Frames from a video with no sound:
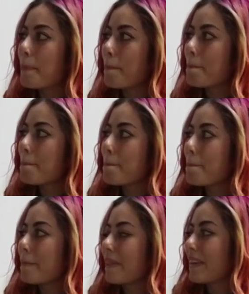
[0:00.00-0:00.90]

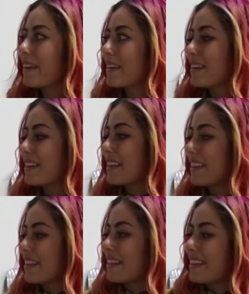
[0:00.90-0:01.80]

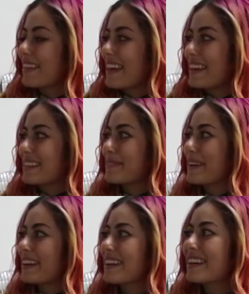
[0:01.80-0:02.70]

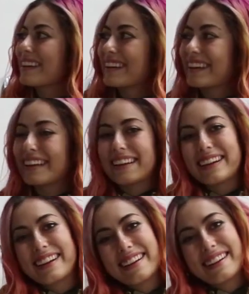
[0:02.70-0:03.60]

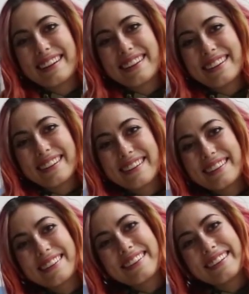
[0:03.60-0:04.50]

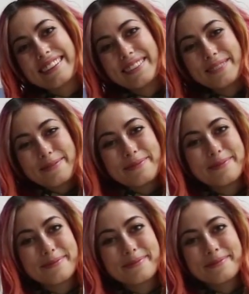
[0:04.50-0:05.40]

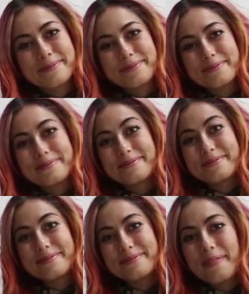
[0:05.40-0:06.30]

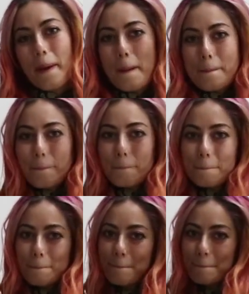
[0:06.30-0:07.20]

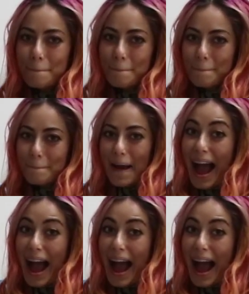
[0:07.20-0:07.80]
(silent)